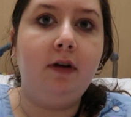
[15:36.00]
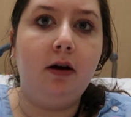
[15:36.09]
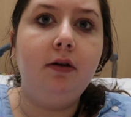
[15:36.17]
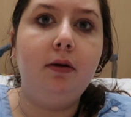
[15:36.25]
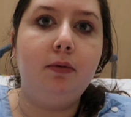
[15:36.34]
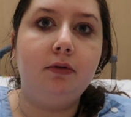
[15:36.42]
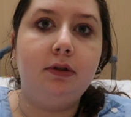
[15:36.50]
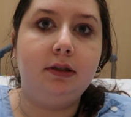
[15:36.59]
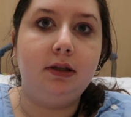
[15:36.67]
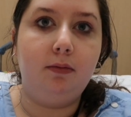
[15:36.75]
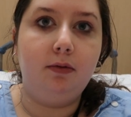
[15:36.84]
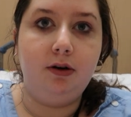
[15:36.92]
valuable to
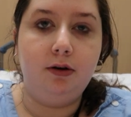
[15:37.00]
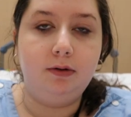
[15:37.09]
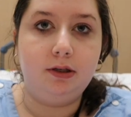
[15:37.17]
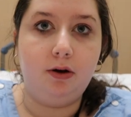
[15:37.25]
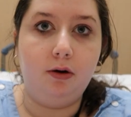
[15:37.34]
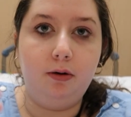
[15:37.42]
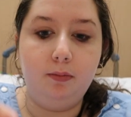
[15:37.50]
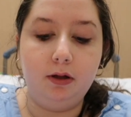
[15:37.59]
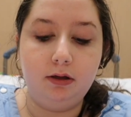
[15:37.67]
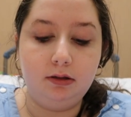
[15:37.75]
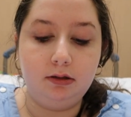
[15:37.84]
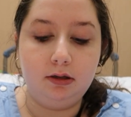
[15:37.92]
someone who is
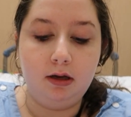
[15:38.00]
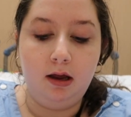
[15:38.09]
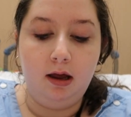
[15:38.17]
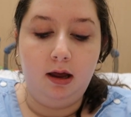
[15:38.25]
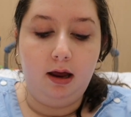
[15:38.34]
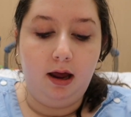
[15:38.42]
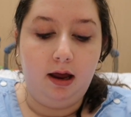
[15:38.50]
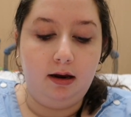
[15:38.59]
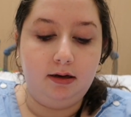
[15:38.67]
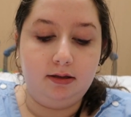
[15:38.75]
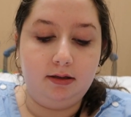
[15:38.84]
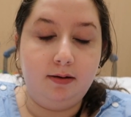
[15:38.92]
homeless.
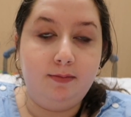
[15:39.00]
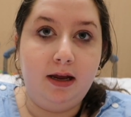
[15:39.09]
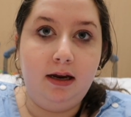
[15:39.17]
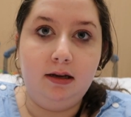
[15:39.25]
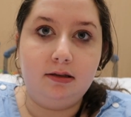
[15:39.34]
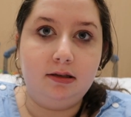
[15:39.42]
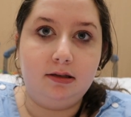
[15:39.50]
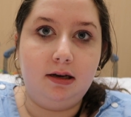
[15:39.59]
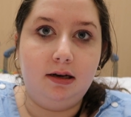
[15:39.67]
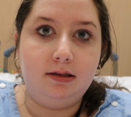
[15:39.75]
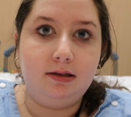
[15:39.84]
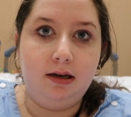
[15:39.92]
And to me, it's just
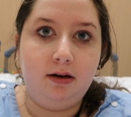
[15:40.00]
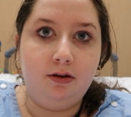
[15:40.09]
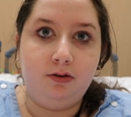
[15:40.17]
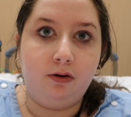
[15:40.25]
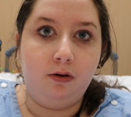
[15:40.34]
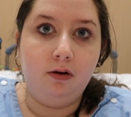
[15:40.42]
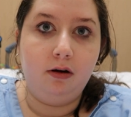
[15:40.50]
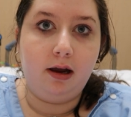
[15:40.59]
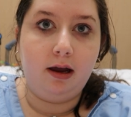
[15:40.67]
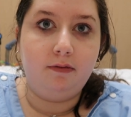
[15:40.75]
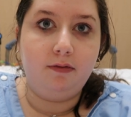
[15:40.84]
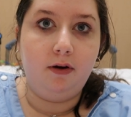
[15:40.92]
gonna sit in a drawer or
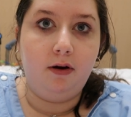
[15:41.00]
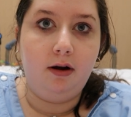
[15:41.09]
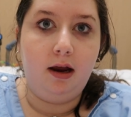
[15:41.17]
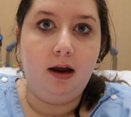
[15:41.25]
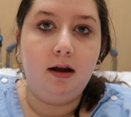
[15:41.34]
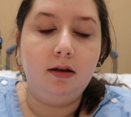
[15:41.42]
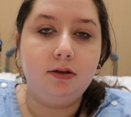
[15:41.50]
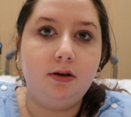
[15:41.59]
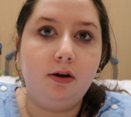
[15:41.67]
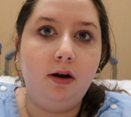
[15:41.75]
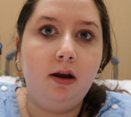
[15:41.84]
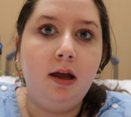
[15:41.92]
get thrown out.
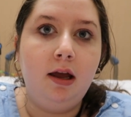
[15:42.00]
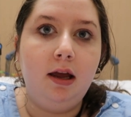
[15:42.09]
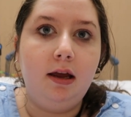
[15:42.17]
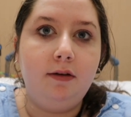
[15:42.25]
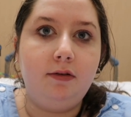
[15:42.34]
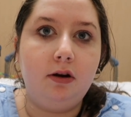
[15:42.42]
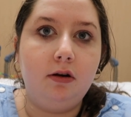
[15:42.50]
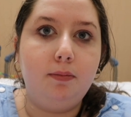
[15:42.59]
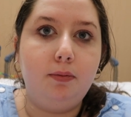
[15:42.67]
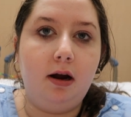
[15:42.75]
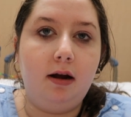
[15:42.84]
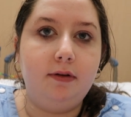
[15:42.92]
So if you're
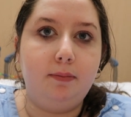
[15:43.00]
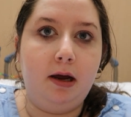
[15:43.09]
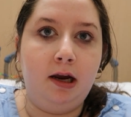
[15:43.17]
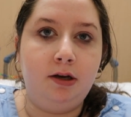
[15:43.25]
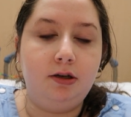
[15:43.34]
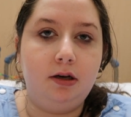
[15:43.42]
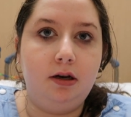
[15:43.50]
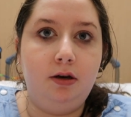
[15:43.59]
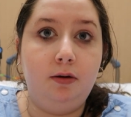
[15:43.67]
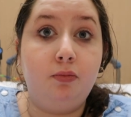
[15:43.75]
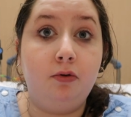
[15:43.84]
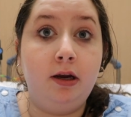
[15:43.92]
a private patient and
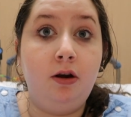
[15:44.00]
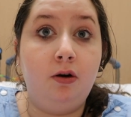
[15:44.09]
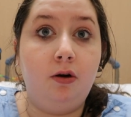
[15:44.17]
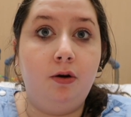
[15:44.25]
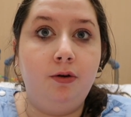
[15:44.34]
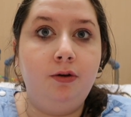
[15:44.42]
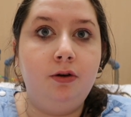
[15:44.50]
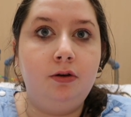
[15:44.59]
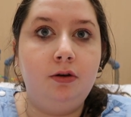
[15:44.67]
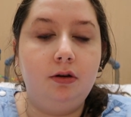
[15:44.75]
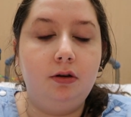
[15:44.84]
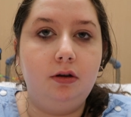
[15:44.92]
you bring your
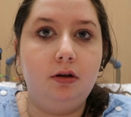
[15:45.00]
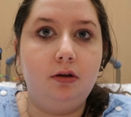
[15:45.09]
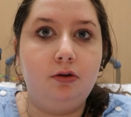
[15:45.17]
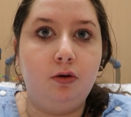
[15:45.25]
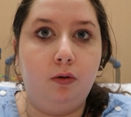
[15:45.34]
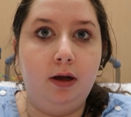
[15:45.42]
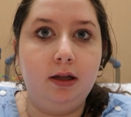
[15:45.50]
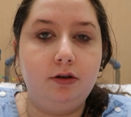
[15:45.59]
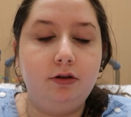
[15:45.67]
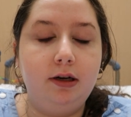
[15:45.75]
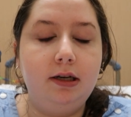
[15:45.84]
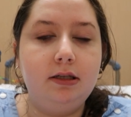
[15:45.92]
own
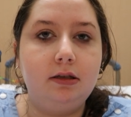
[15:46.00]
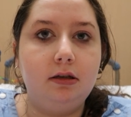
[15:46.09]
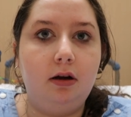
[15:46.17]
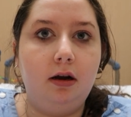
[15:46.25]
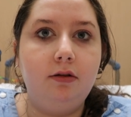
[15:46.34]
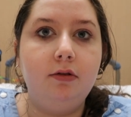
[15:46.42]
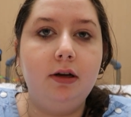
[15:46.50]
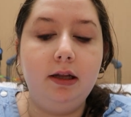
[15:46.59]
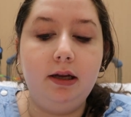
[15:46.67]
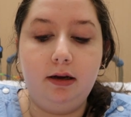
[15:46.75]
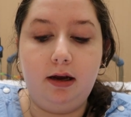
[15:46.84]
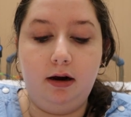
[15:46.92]
toiletries, I'd
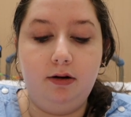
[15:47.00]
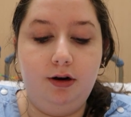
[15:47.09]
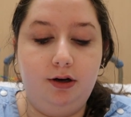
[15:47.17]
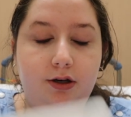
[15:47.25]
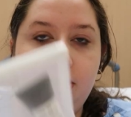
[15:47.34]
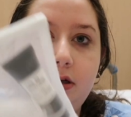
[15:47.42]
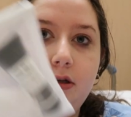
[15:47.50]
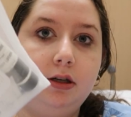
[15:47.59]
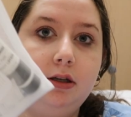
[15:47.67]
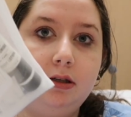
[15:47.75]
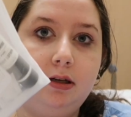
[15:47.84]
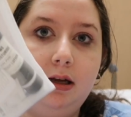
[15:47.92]
really encourage you to
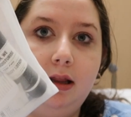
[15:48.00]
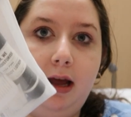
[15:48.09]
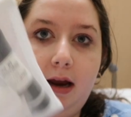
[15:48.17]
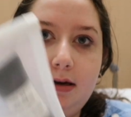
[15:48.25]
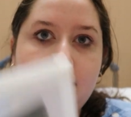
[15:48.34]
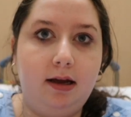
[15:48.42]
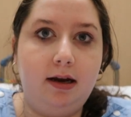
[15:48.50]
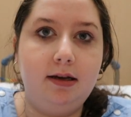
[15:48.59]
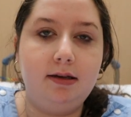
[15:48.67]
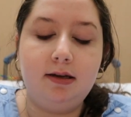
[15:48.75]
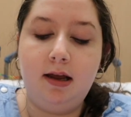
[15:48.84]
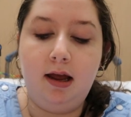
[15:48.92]
just collect
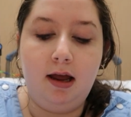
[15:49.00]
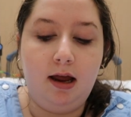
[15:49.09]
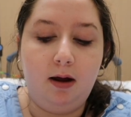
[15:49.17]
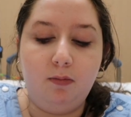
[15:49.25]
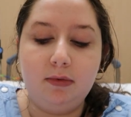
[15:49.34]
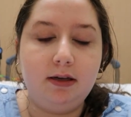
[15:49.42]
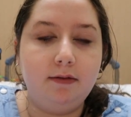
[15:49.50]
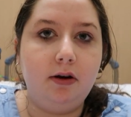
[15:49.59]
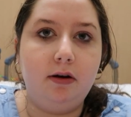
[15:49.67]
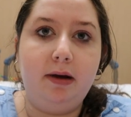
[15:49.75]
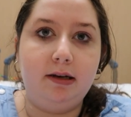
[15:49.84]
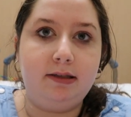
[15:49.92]
these. And once I've
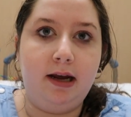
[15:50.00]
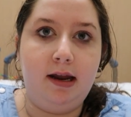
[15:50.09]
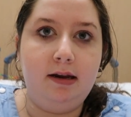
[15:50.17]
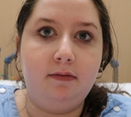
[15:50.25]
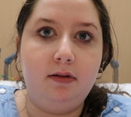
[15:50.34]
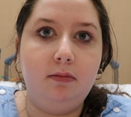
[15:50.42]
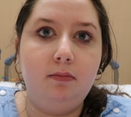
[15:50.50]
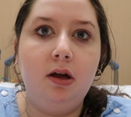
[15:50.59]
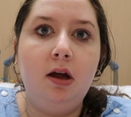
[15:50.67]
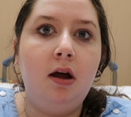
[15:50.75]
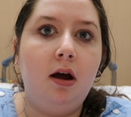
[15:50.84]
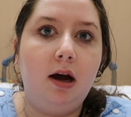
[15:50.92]
got about 10 of
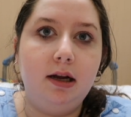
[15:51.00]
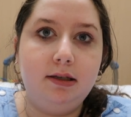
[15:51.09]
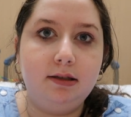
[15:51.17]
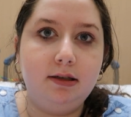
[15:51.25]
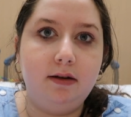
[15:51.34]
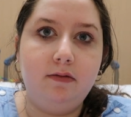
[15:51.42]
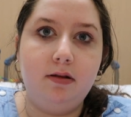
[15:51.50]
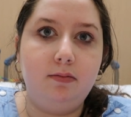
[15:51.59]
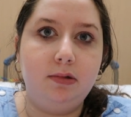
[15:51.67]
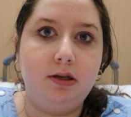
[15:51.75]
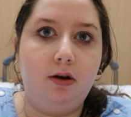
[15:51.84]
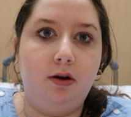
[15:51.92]
them, I just give
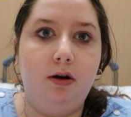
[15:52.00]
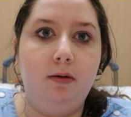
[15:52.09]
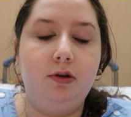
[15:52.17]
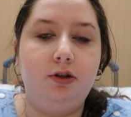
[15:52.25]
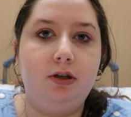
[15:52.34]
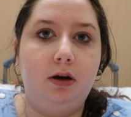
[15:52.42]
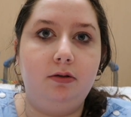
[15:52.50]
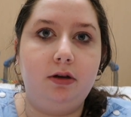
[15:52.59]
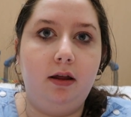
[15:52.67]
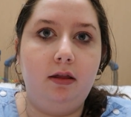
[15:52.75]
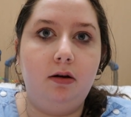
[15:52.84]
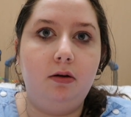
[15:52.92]
them to the homeless
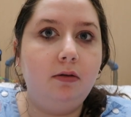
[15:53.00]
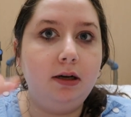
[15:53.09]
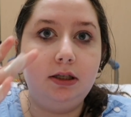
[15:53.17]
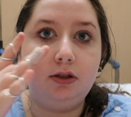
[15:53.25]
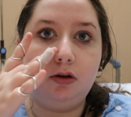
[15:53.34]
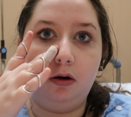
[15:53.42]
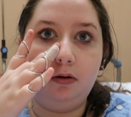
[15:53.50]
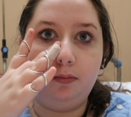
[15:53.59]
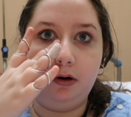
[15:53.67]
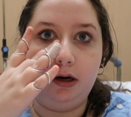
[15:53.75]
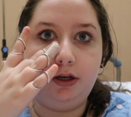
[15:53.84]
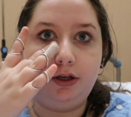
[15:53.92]
shelter and they're always so
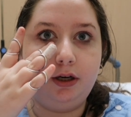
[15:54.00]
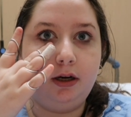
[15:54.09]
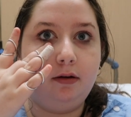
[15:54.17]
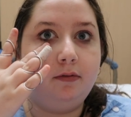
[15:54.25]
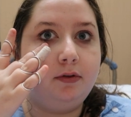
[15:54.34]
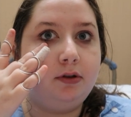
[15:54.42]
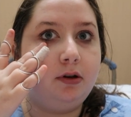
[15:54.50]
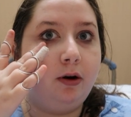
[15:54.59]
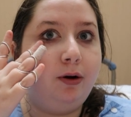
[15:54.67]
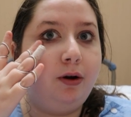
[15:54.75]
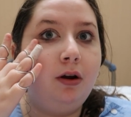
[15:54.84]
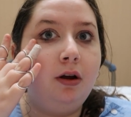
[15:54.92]
appreciative.
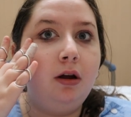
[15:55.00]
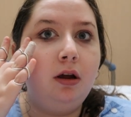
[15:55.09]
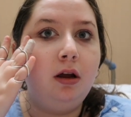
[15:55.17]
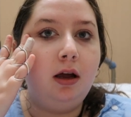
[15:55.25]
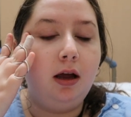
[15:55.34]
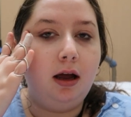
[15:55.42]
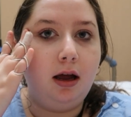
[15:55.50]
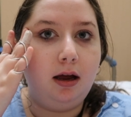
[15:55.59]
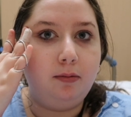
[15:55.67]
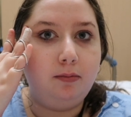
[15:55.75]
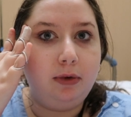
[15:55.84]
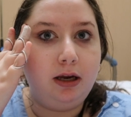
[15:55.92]
So
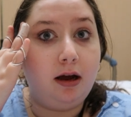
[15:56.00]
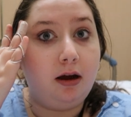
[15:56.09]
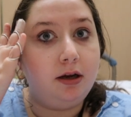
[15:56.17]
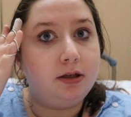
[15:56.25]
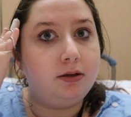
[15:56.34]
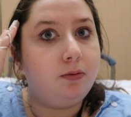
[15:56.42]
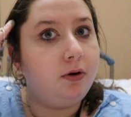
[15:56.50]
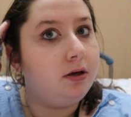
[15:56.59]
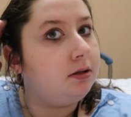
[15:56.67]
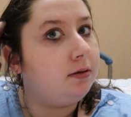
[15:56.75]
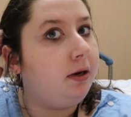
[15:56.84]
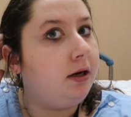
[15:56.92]
yeah, I just
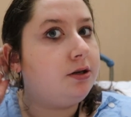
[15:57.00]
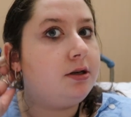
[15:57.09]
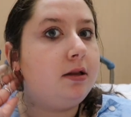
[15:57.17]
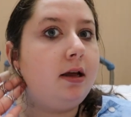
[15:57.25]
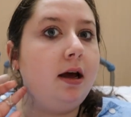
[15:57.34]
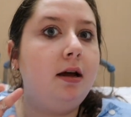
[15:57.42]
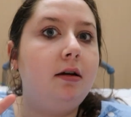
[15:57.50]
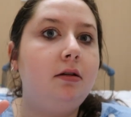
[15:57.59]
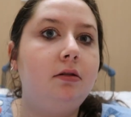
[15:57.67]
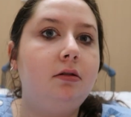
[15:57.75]
wanted to mention that.